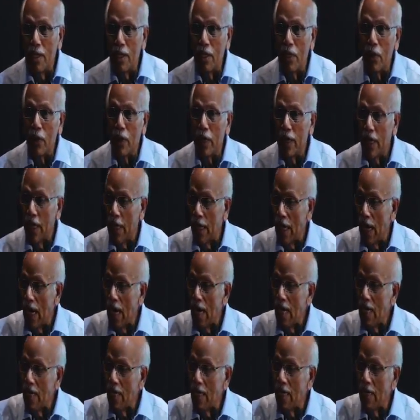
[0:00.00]
You have to take
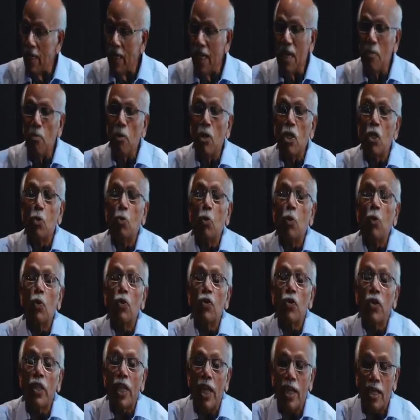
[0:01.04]
8
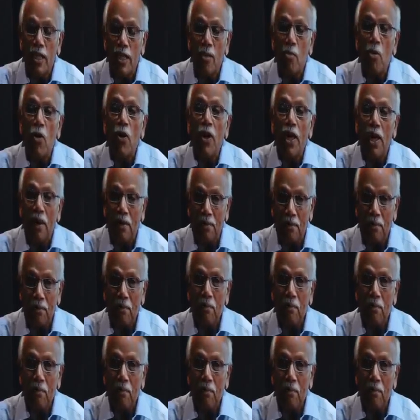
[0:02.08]
tablespoons of that in the morning.